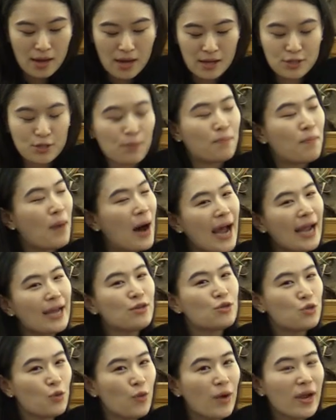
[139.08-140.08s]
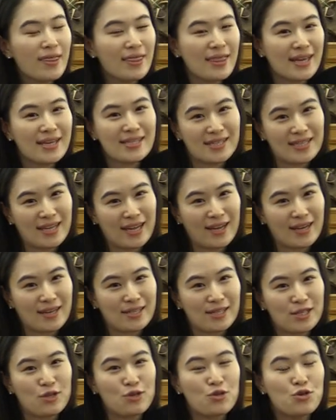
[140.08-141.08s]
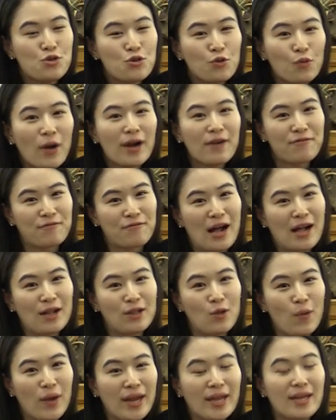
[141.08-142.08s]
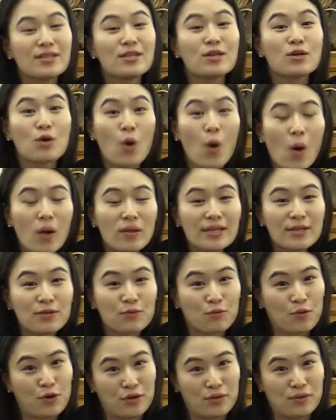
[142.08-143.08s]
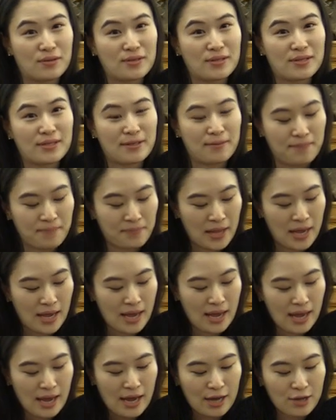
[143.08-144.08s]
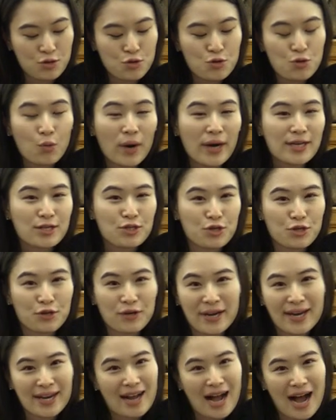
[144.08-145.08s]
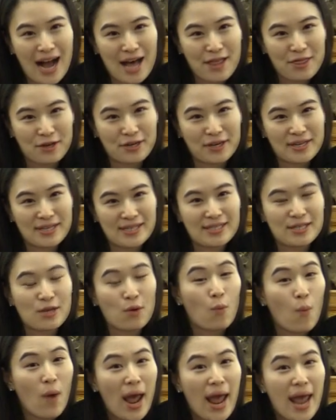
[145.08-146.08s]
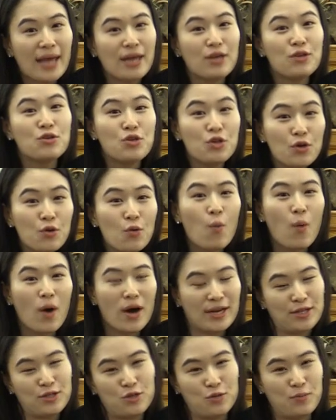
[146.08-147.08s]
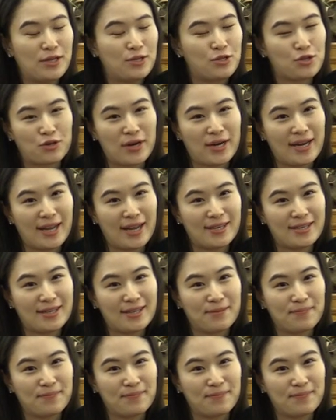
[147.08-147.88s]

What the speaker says: So by doing these things, you are following the golden rules. You are treating others the way you want it to be treated.